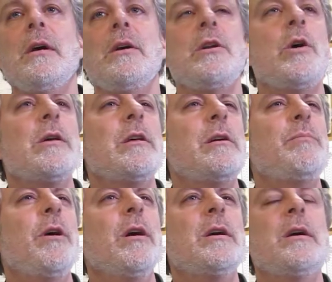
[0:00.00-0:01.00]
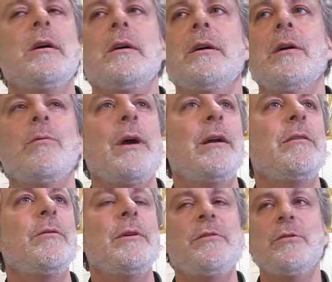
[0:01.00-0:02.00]
Knowing that a park got
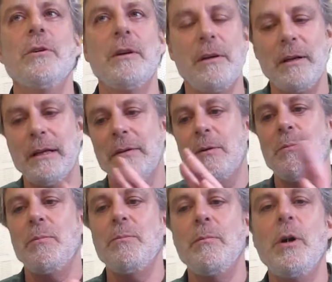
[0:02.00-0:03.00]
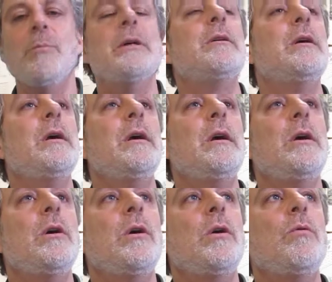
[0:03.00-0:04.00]
restored at a given moment
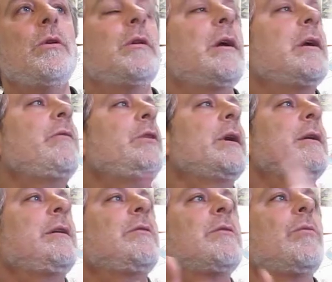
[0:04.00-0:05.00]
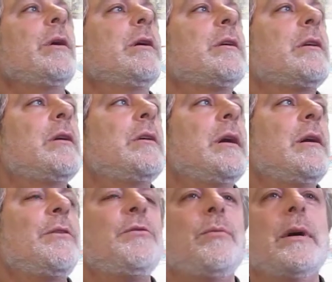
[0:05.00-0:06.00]
will then give you ideas of where to go
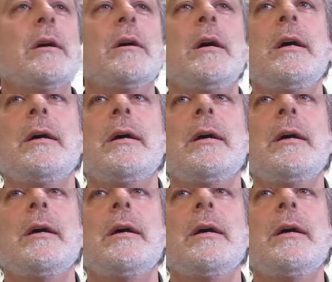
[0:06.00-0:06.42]
elsewhere.